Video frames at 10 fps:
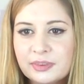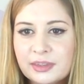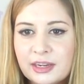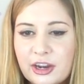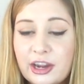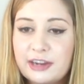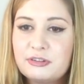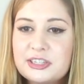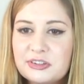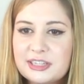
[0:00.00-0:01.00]
Okay,
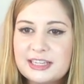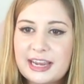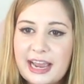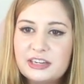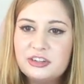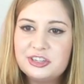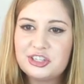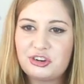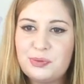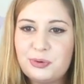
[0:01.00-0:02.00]
Crystal says I had to do
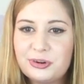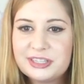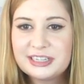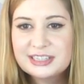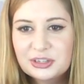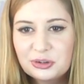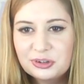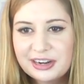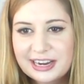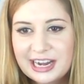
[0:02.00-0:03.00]
storyboards in school and
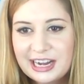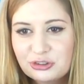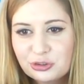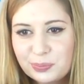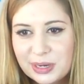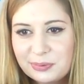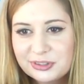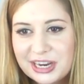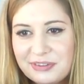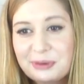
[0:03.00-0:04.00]
I can't draw people, so
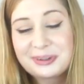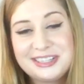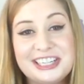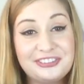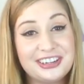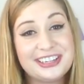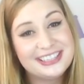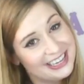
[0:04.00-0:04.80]
everyone was stick figures.